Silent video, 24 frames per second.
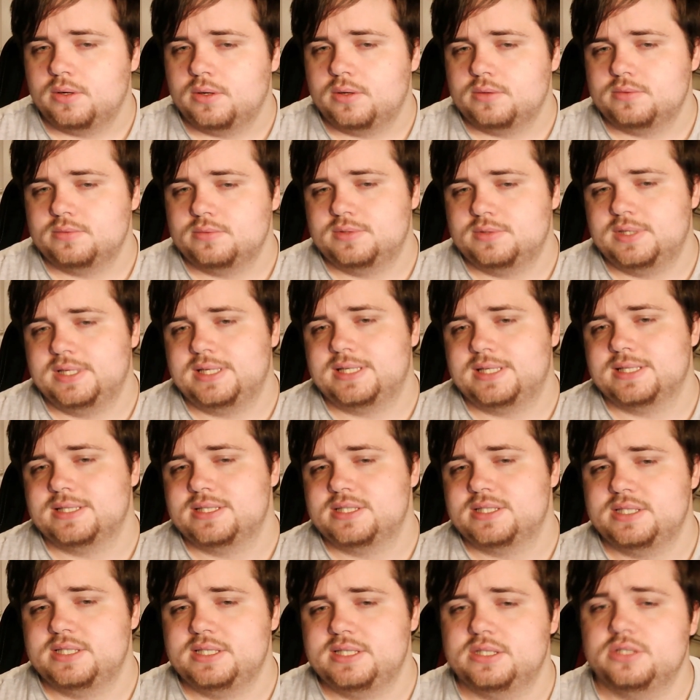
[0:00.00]
they can
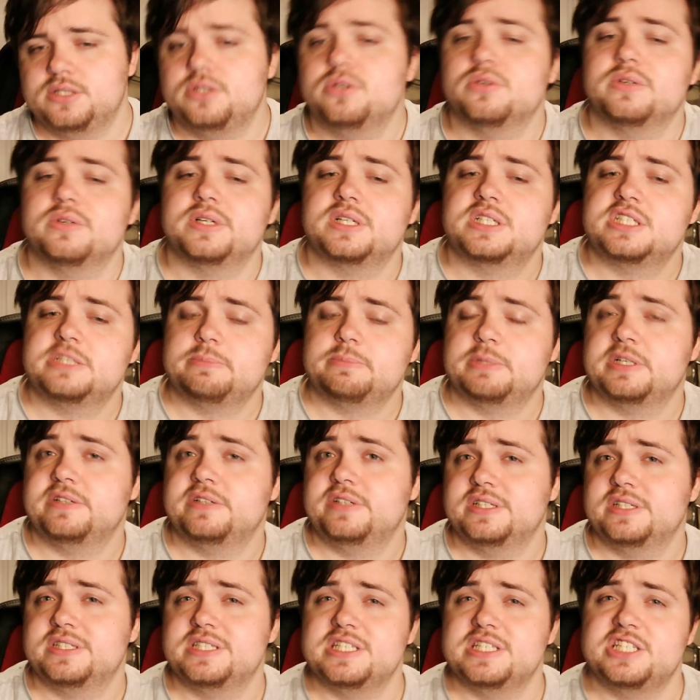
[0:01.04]
see that your
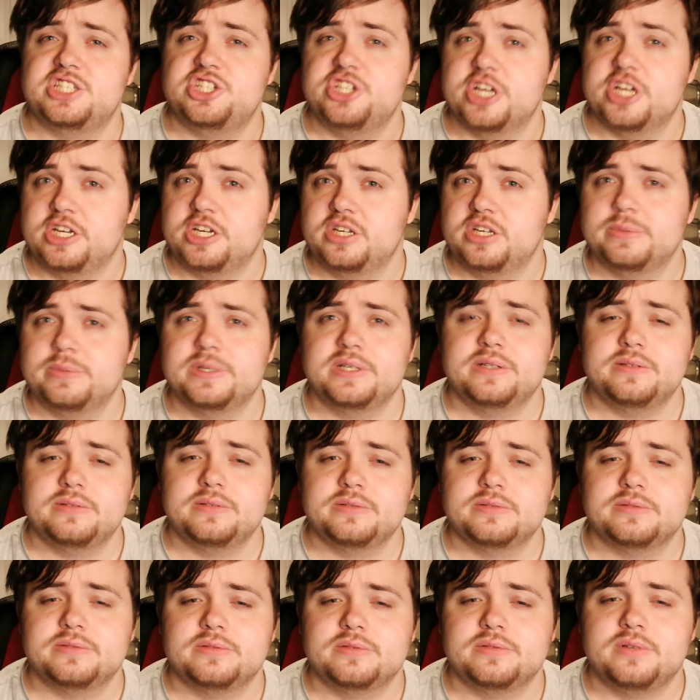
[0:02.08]
experience is genuine,
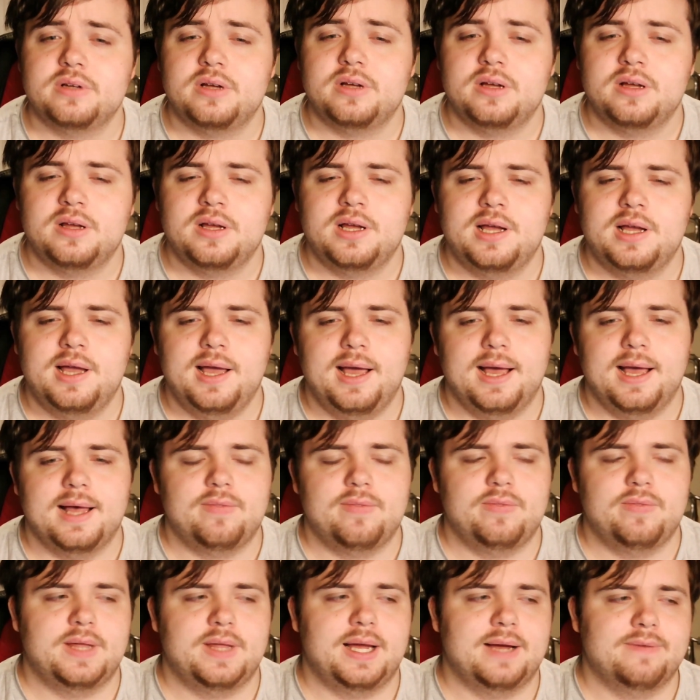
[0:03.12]

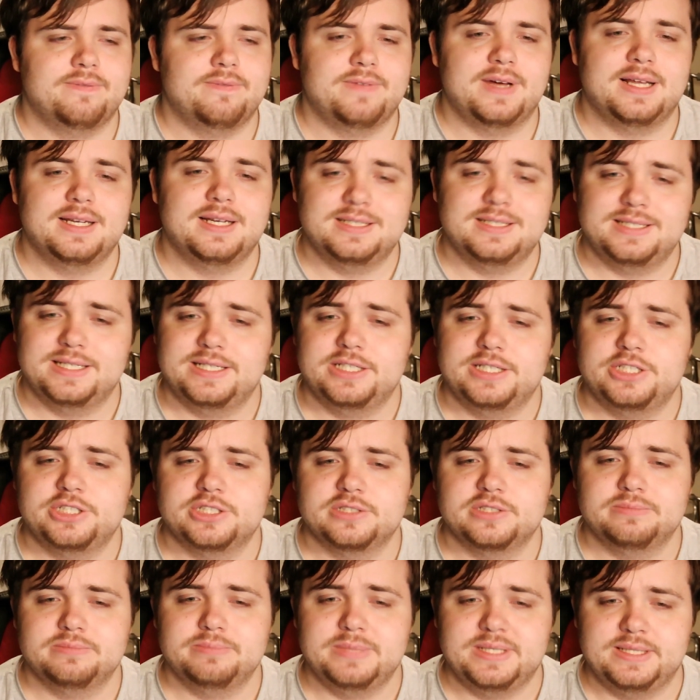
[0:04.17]
and that
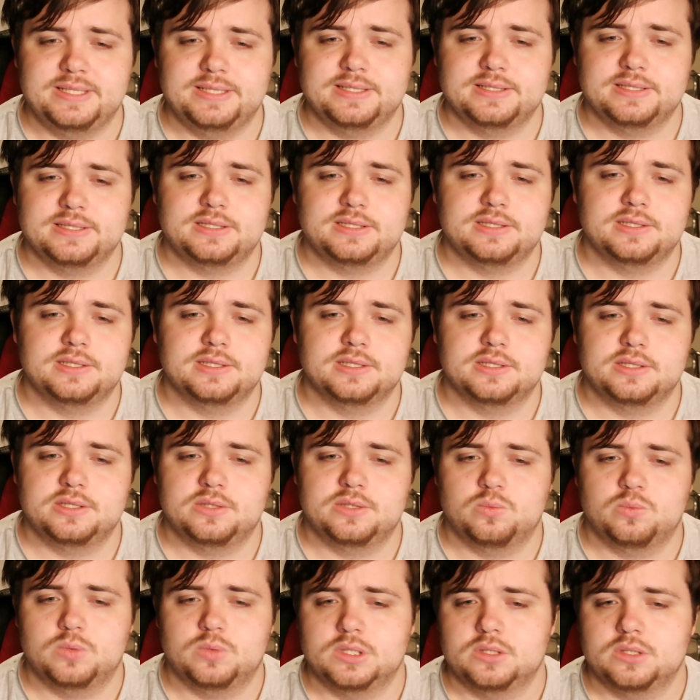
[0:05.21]
validation means that the
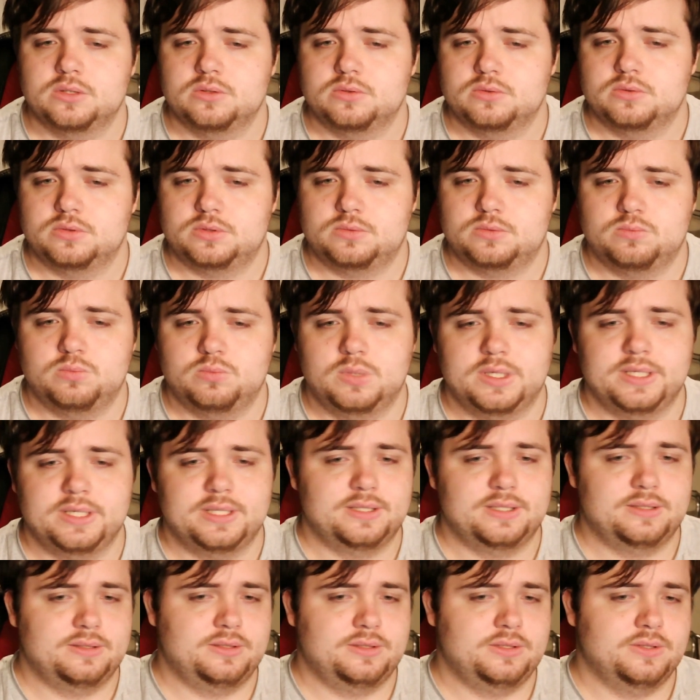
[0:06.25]
world,
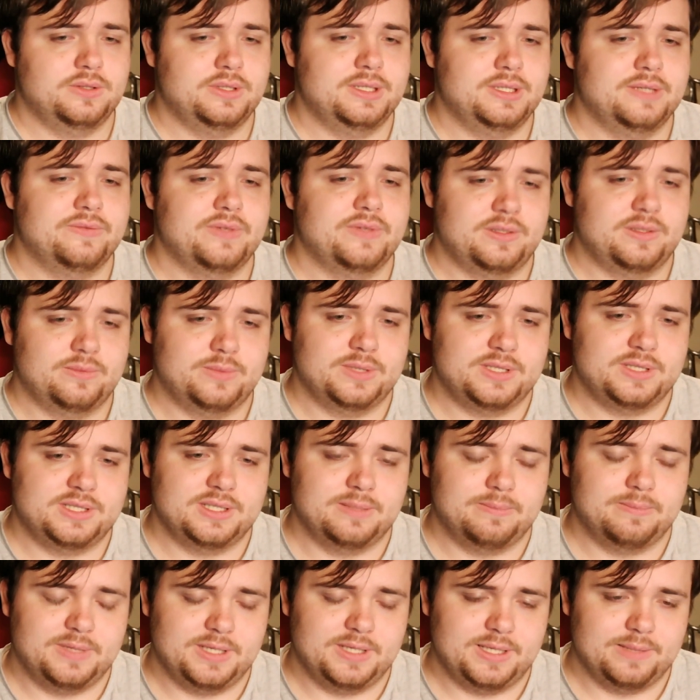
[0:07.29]
when you're living with
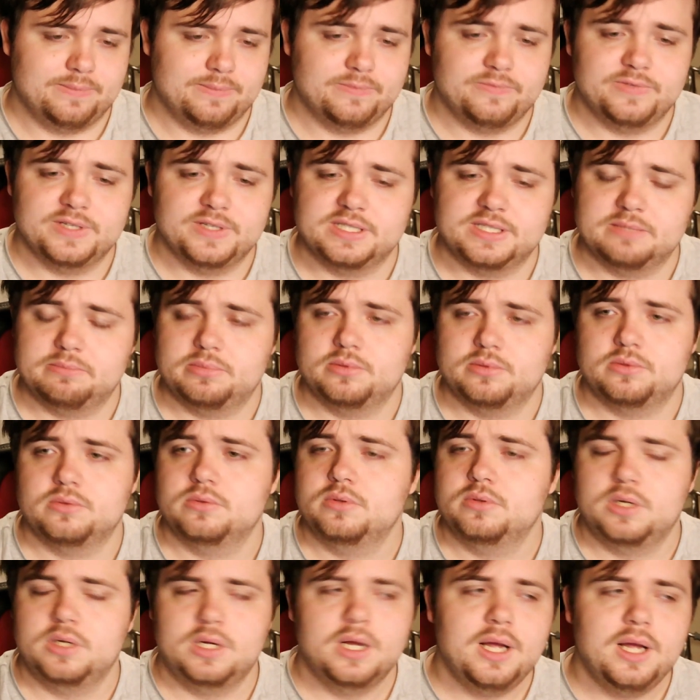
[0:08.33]
something invisible
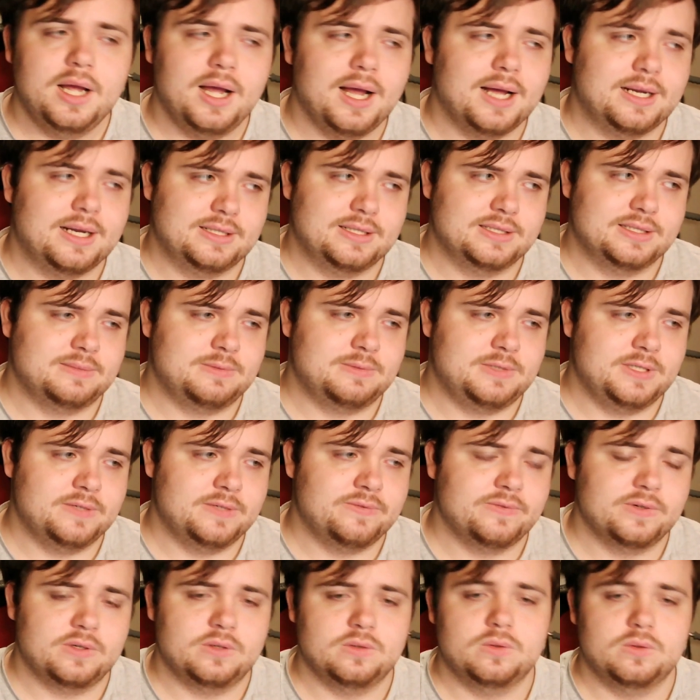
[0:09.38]
and as
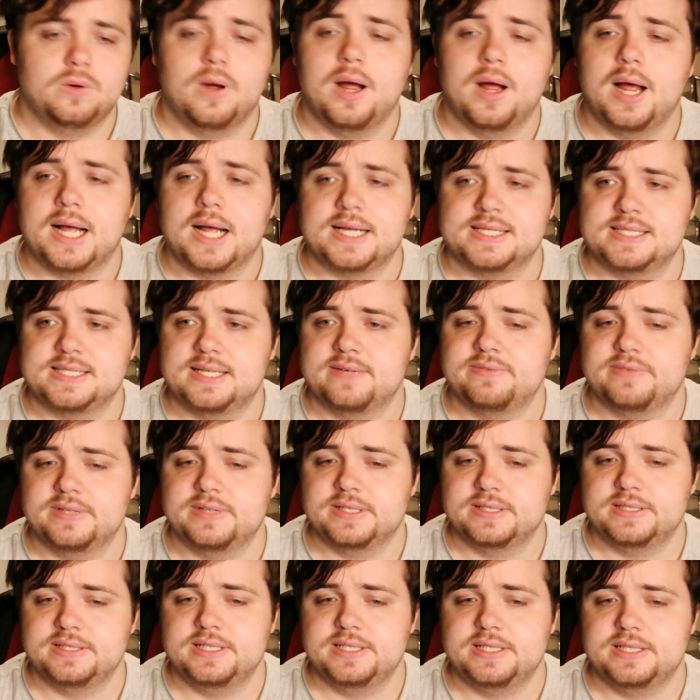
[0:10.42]
difficult as
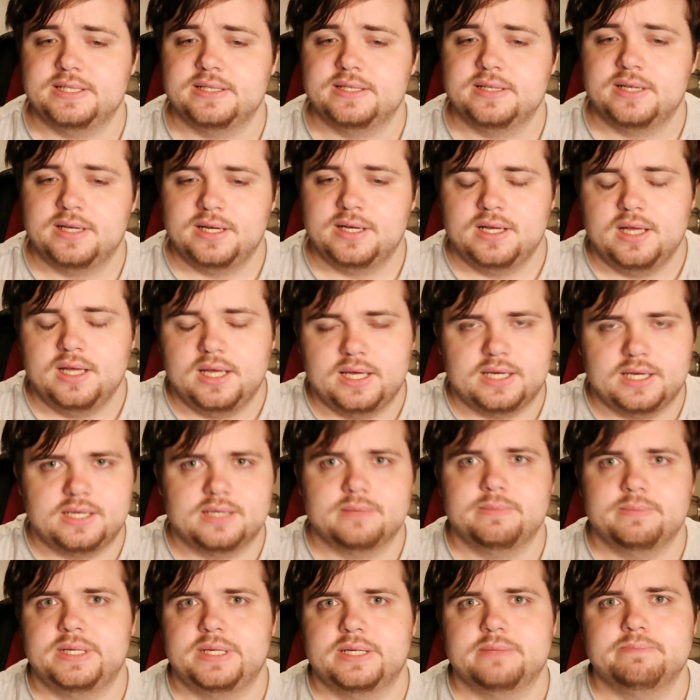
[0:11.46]
FND, it
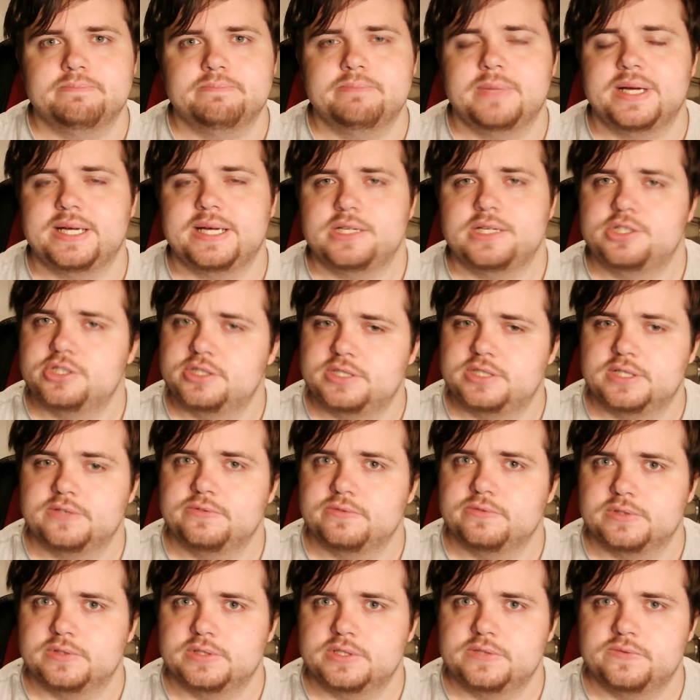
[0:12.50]
can be a major
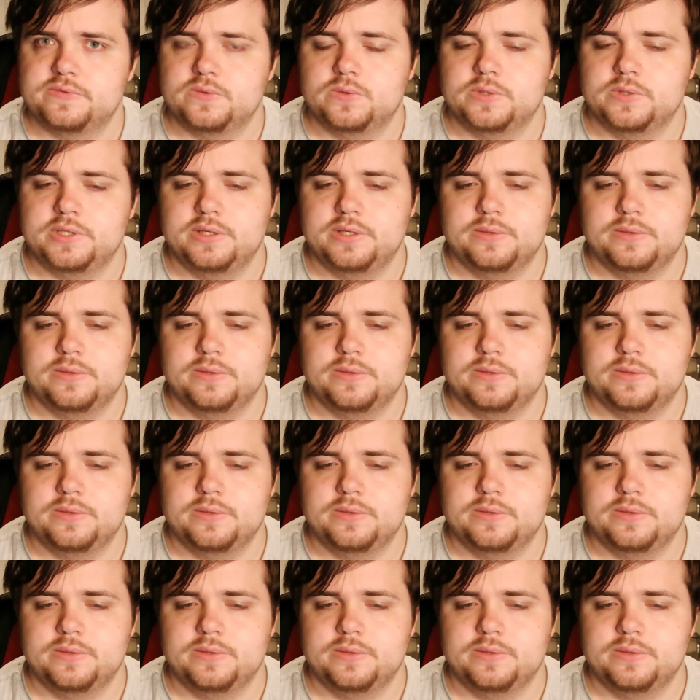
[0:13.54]
difference for you.